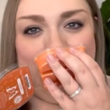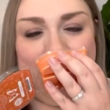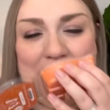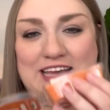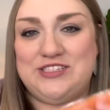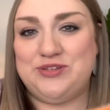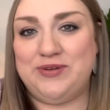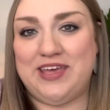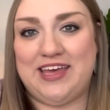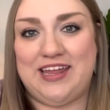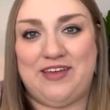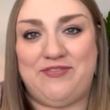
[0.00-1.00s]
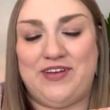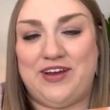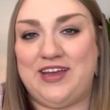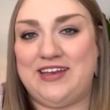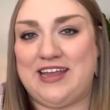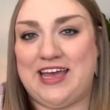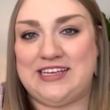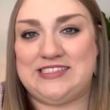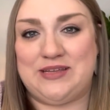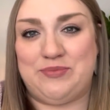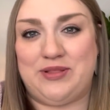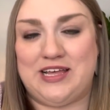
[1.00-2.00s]
I do get a very nice
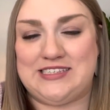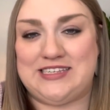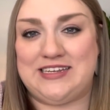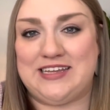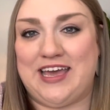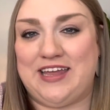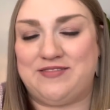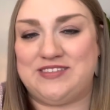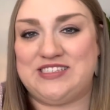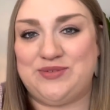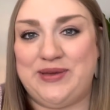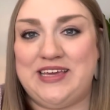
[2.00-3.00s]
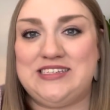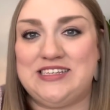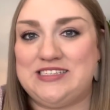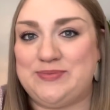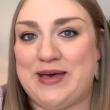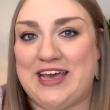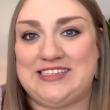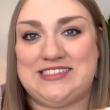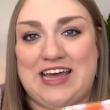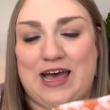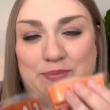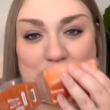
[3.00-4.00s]
and pleasant kind of sweet spiced
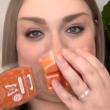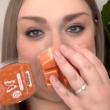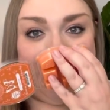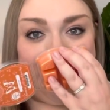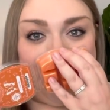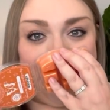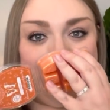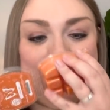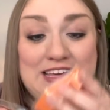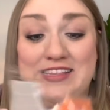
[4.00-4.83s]
apple cider.